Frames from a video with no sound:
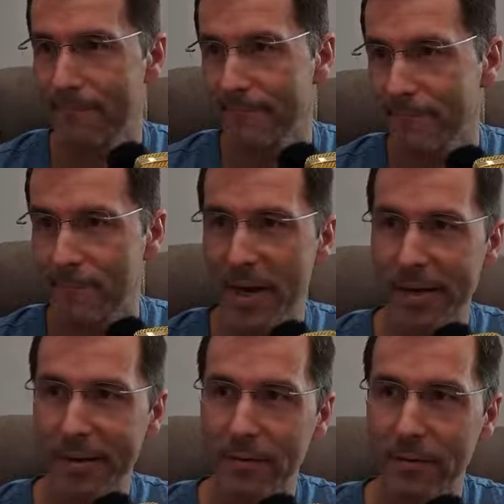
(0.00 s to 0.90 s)

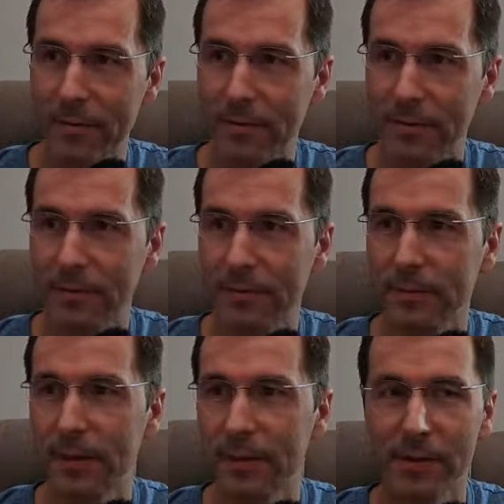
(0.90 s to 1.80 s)
better or not.
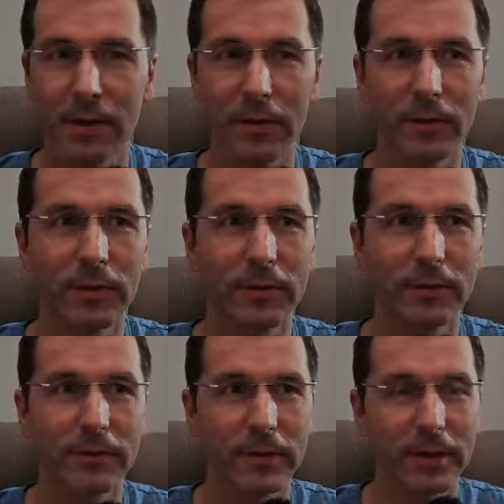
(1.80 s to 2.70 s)
There is a lot
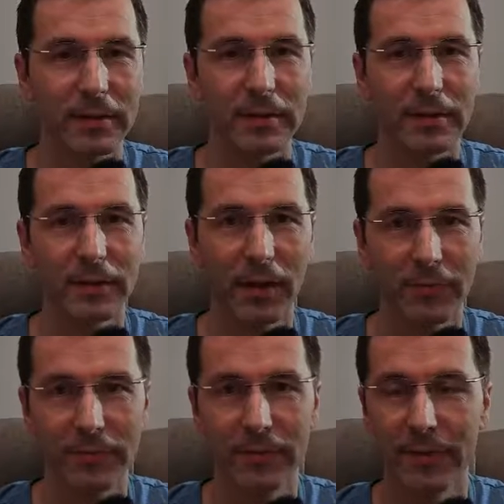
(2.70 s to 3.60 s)
of
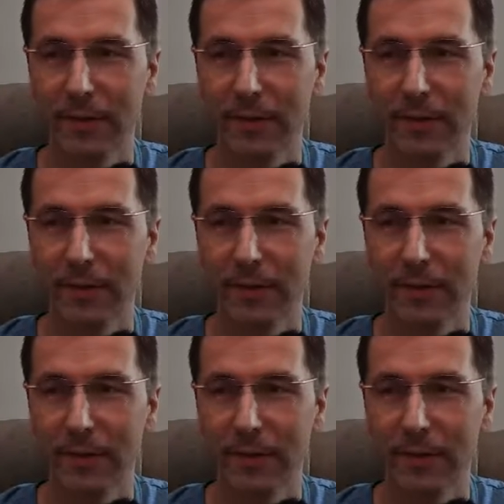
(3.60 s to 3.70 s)
stuff